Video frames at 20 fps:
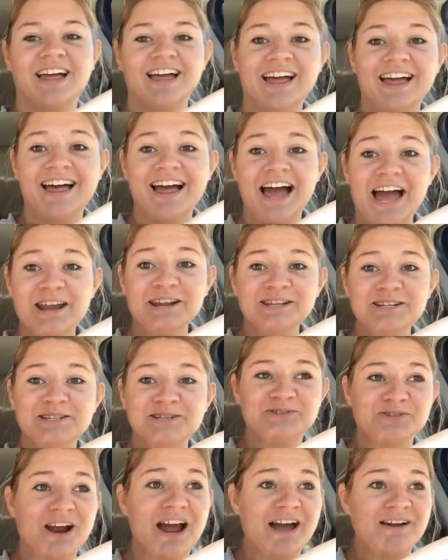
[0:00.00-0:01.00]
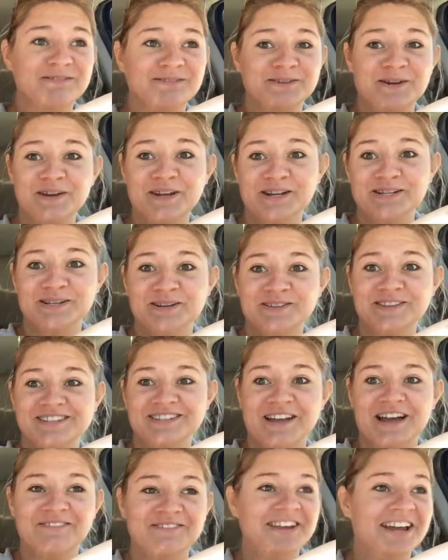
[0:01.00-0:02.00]
I need to drive, so I'm going to turn
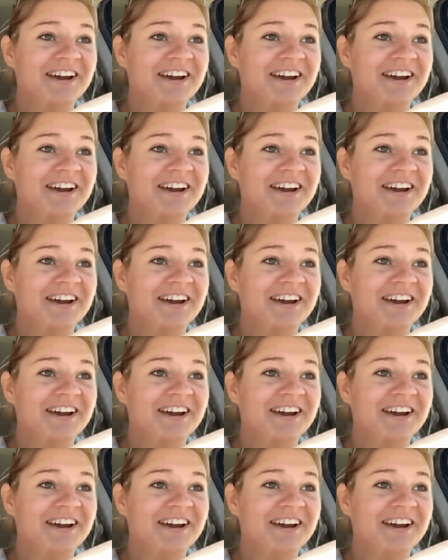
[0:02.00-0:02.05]
this off